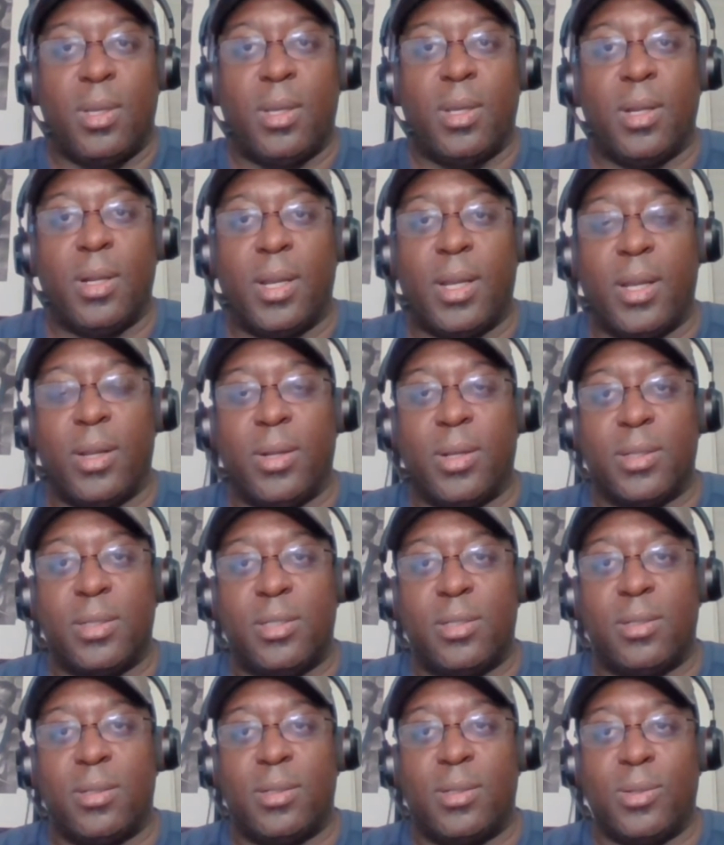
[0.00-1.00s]
allowed
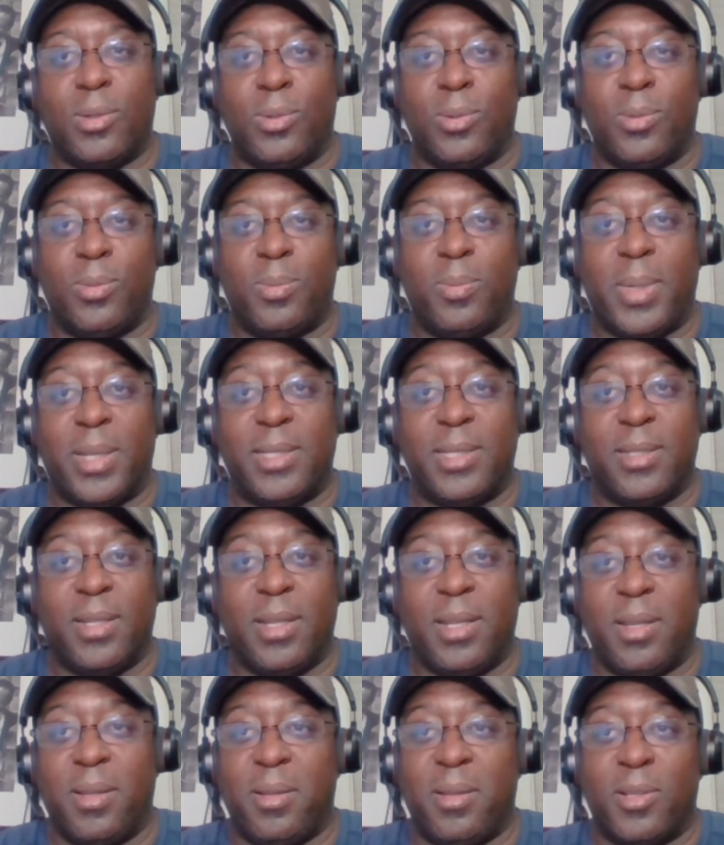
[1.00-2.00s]
us to
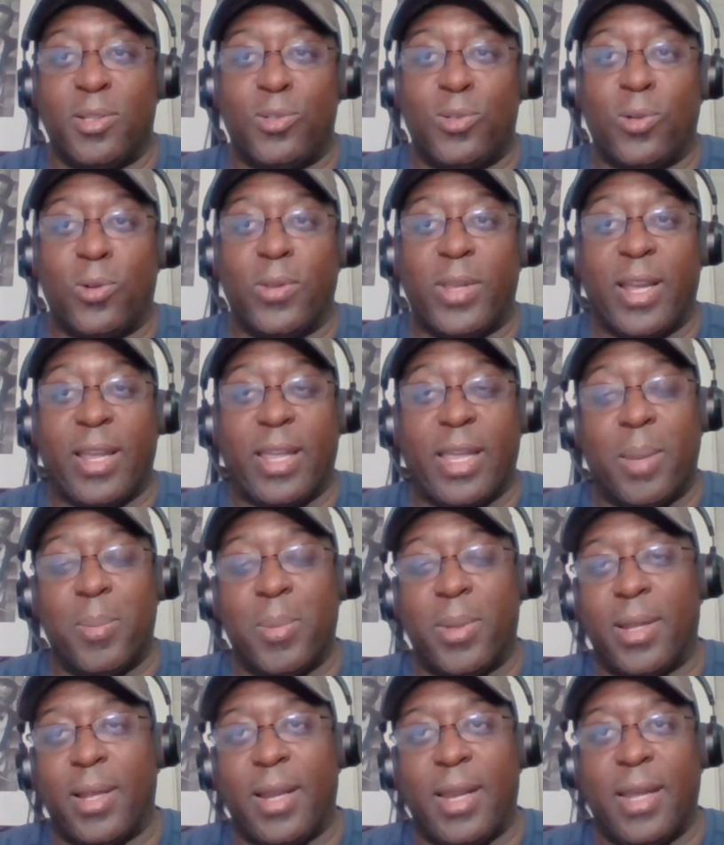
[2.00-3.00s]
basically control that game
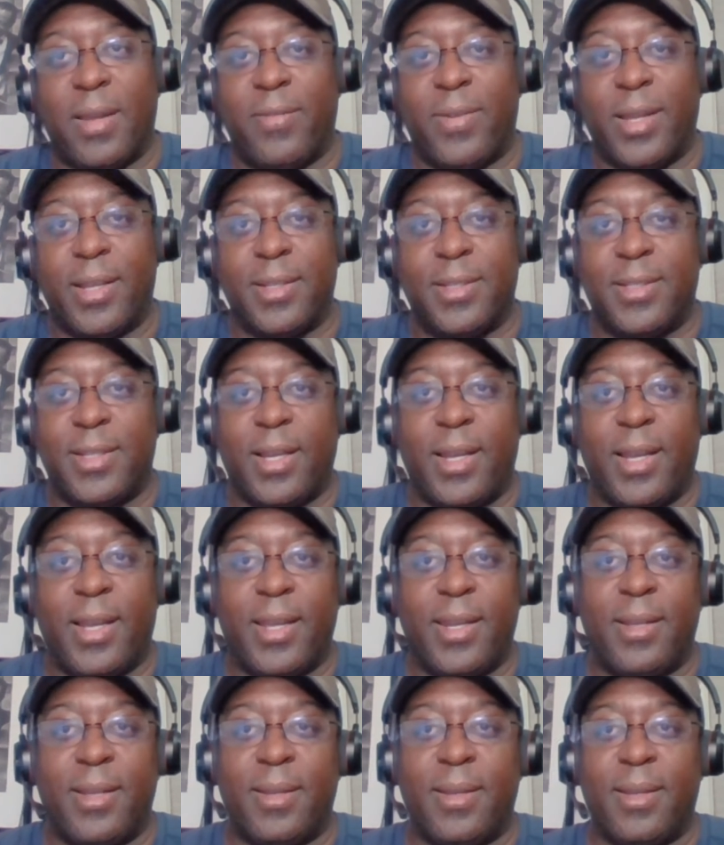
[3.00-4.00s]
on the left hand
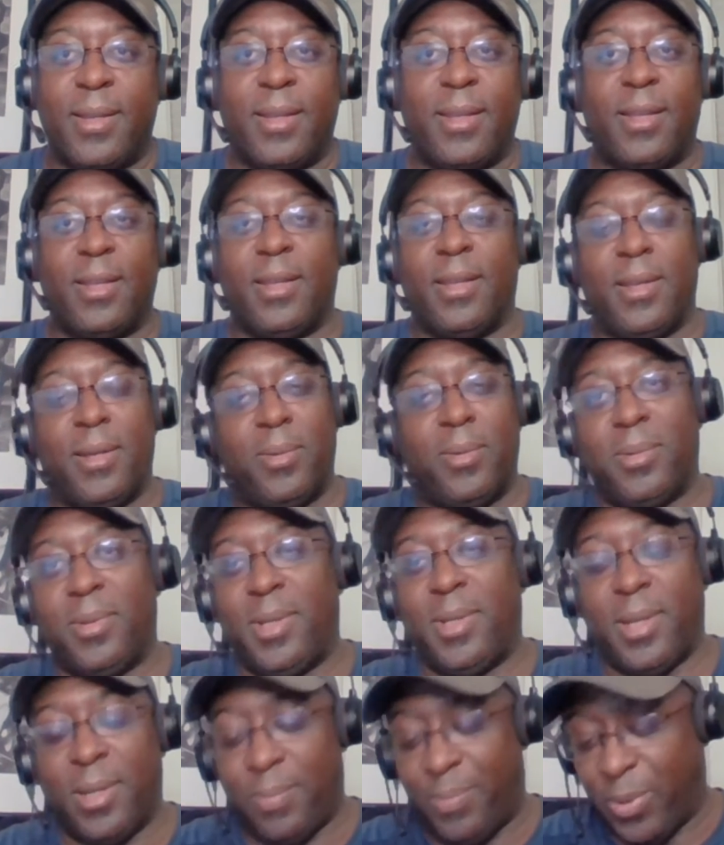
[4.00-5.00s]
side. It
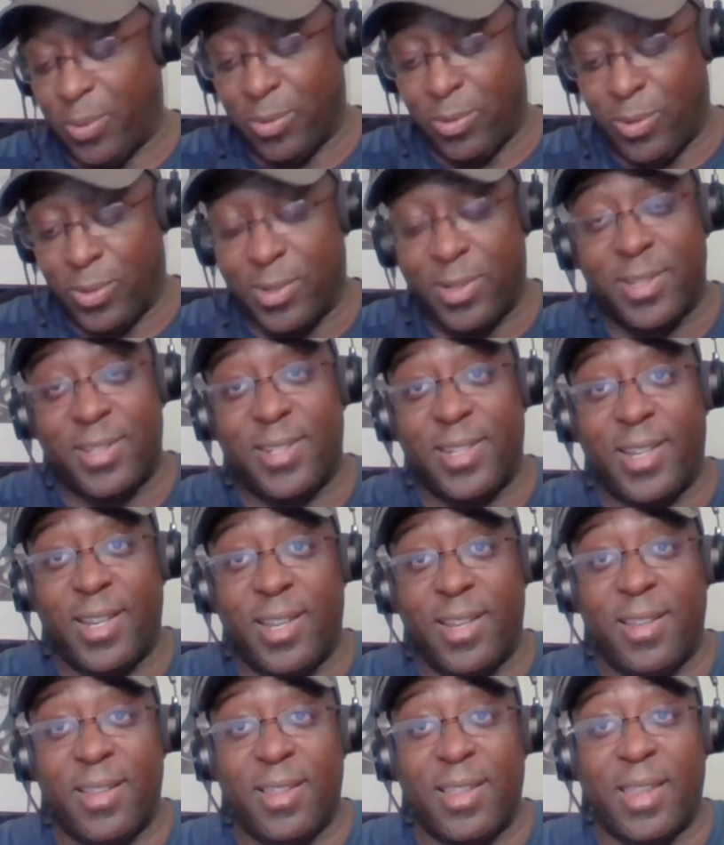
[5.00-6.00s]
was good to
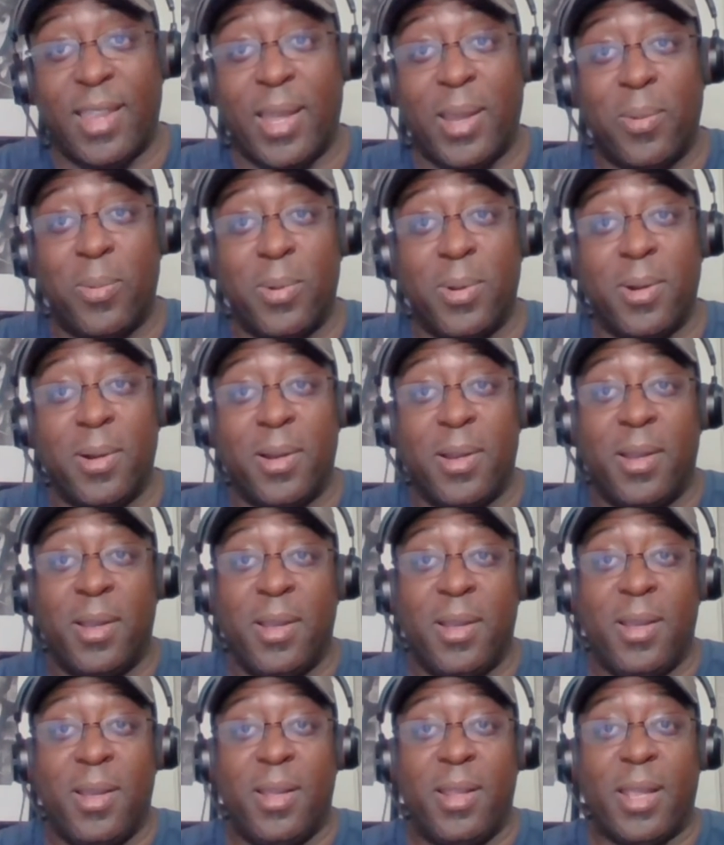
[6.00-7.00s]
see. They
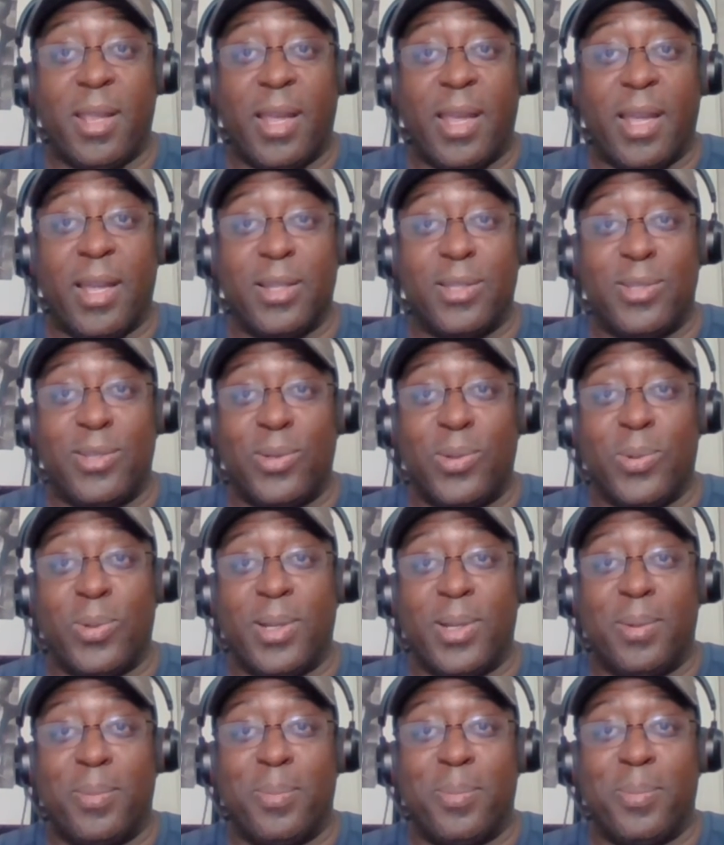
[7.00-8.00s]
had to
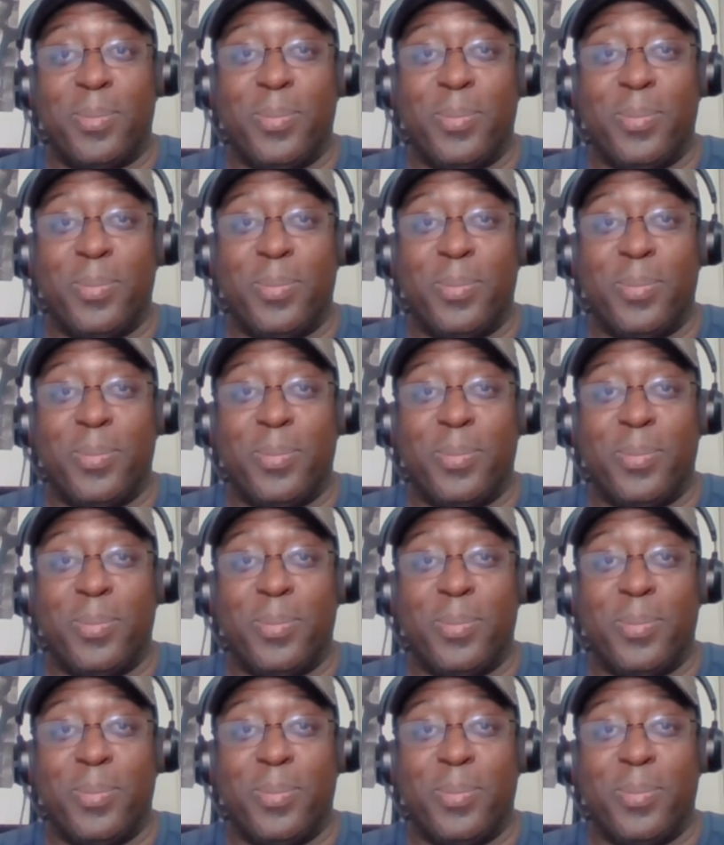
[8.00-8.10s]
what